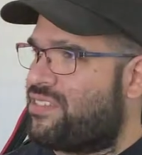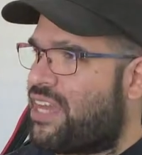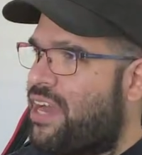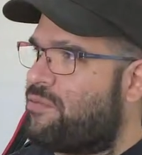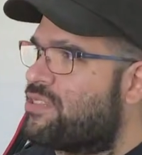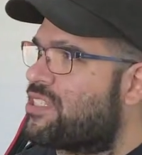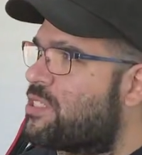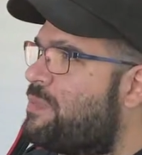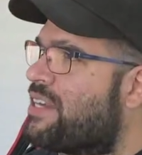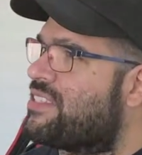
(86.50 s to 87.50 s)
I was
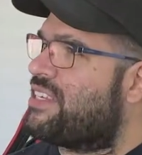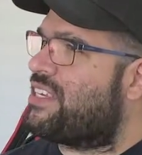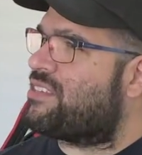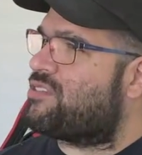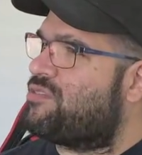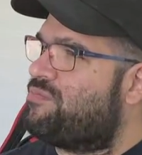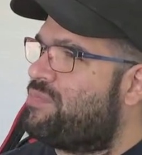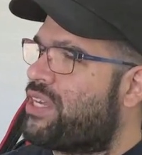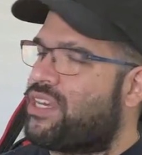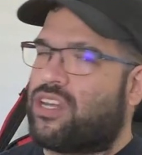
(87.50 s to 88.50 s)
expecting it to
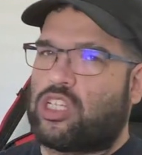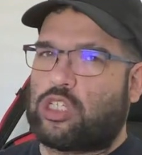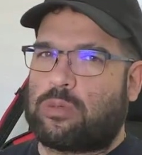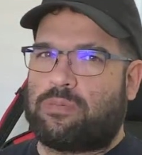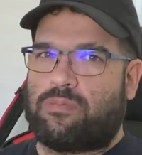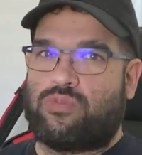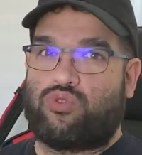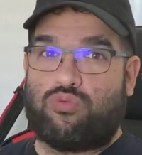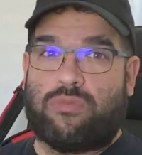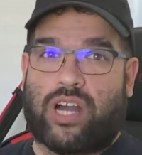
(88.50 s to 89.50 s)
be a little
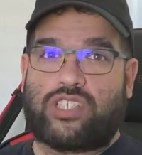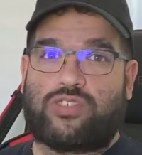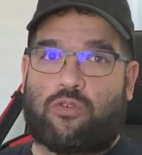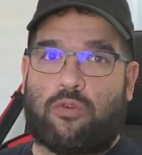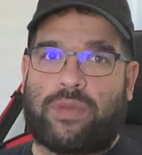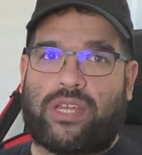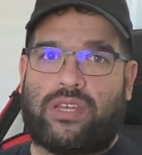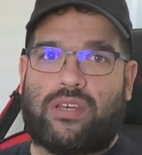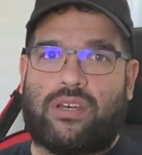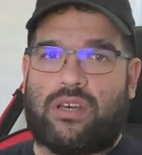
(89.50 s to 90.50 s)
too much for me,
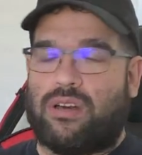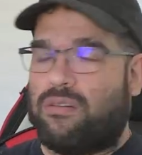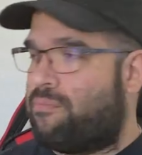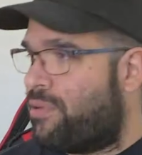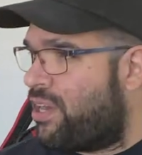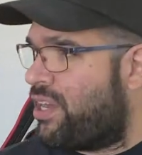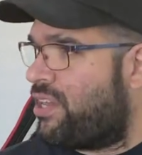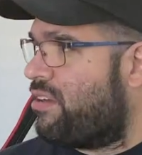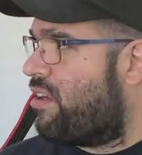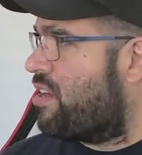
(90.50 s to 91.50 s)

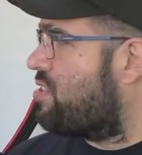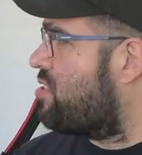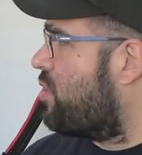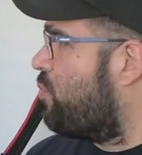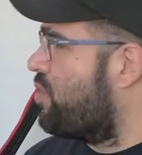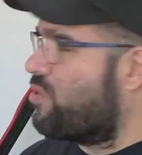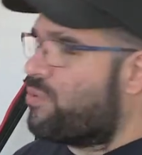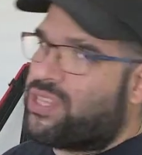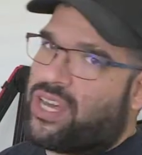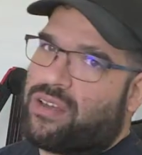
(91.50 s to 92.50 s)
but honestly, with the
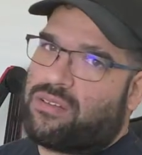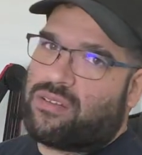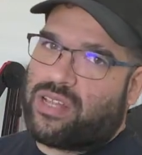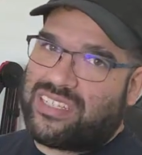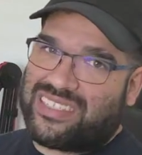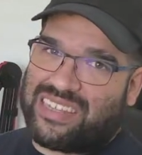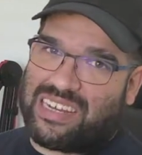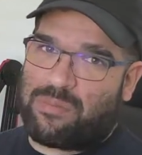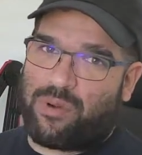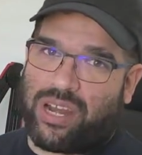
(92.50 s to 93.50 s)
way that it's set
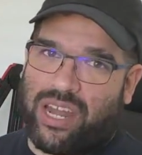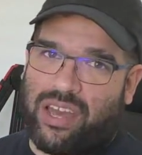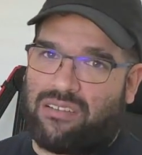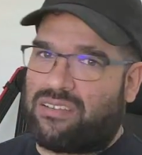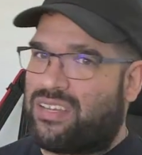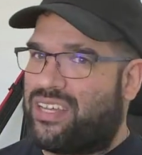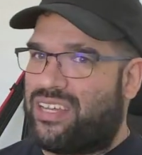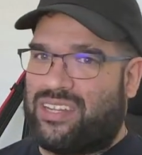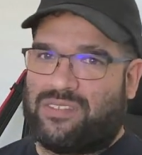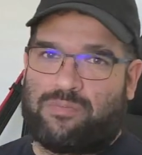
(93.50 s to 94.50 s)
up right now,
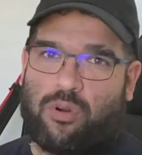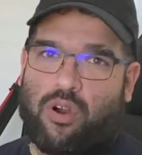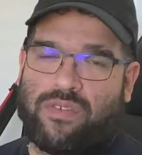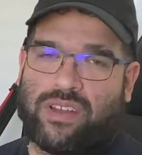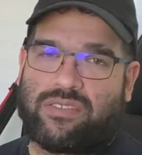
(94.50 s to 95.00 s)
it is perfect.